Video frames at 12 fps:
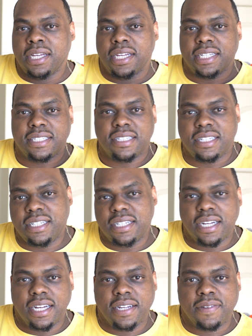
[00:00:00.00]
It's the
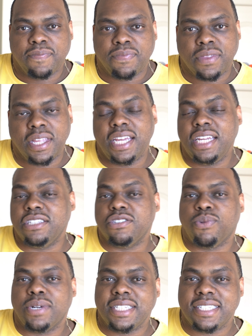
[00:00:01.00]
uh, the
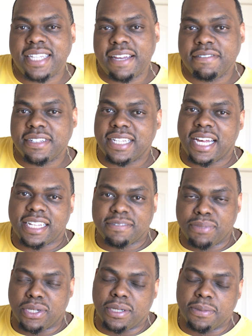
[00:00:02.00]
E27 size
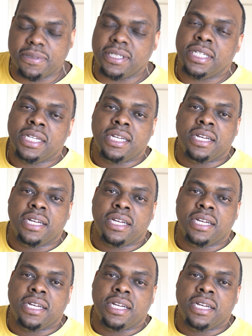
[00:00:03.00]
bulbs,